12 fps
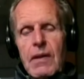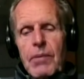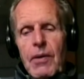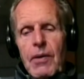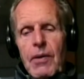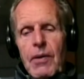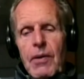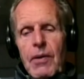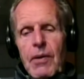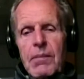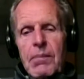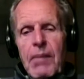But when they
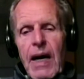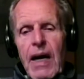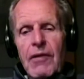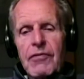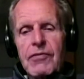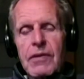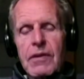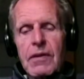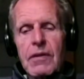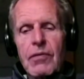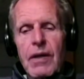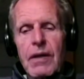get in mass, it can
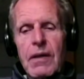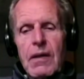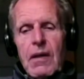create